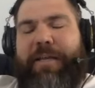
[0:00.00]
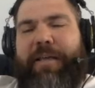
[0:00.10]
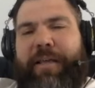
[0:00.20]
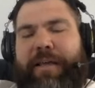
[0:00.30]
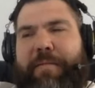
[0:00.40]

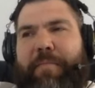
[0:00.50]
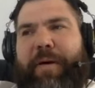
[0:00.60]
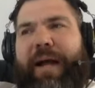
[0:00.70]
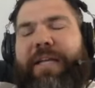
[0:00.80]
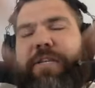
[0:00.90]
Mm-hmm. Mm.
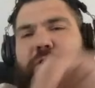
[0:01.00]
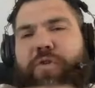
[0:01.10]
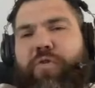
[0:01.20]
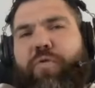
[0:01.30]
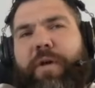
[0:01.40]
But I
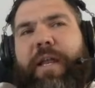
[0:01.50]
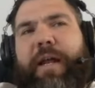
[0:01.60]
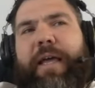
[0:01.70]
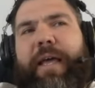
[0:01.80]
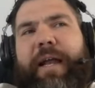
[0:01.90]
do, and
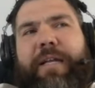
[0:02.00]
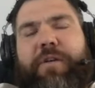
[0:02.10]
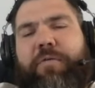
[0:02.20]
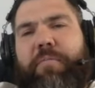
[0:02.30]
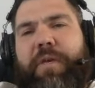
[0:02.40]
I, and I
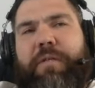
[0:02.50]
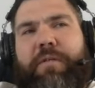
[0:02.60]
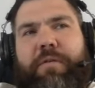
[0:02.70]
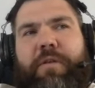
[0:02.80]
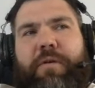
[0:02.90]
don't mean
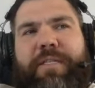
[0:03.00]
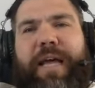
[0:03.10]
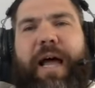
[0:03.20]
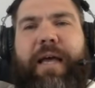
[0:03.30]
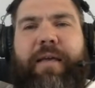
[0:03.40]
to, you know,
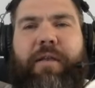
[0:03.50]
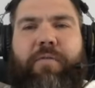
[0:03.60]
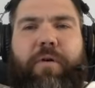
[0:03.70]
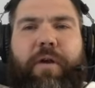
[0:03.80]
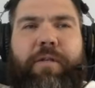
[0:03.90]
attack anyone.